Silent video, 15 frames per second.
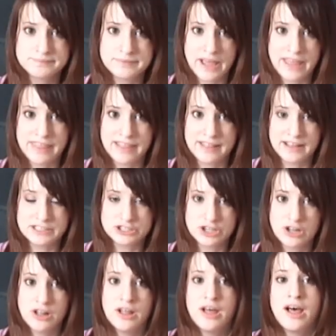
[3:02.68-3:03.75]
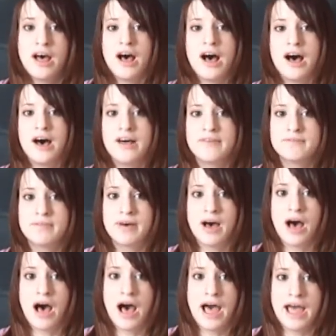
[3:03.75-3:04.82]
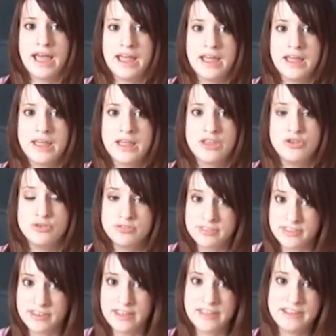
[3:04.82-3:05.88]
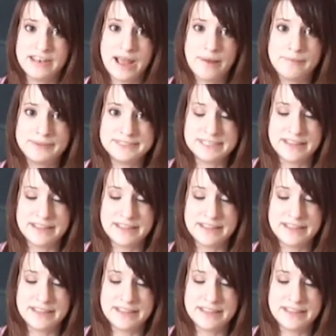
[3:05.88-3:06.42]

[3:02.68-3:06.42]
I think that's all. I used the teething tablets,